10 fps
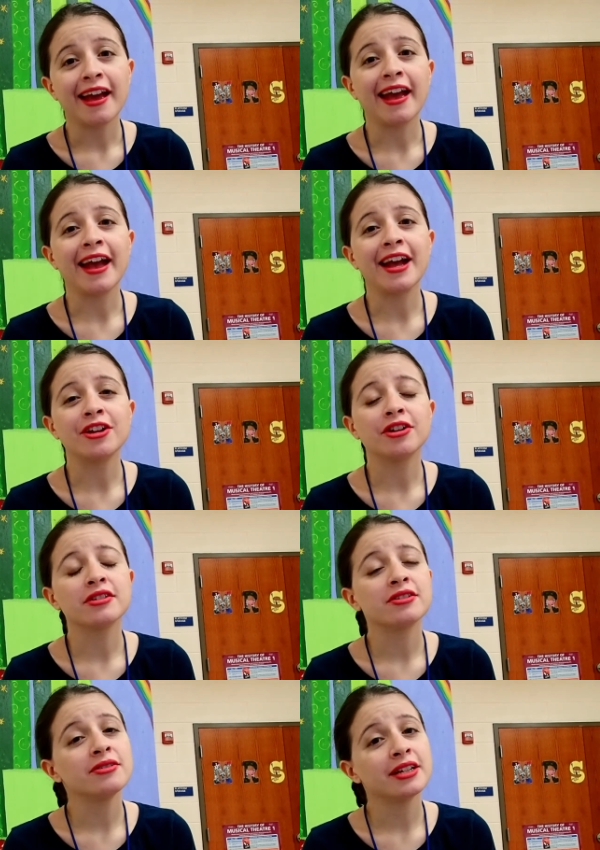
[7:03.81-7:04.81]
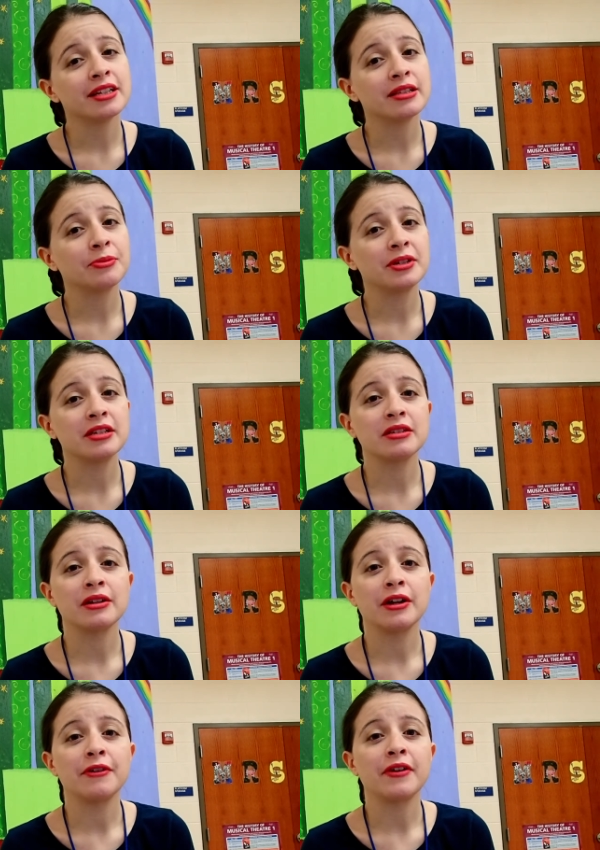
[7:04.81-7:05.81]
And your students would deserve